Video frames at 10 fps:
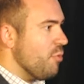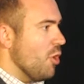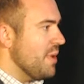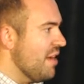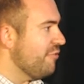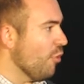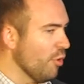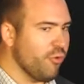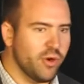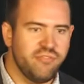appointment at
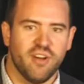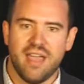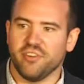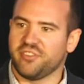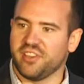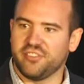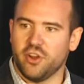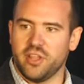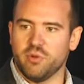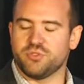4:45 or
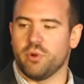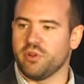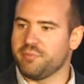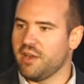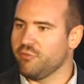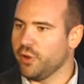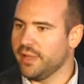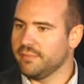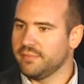6:30. Which one works better for you?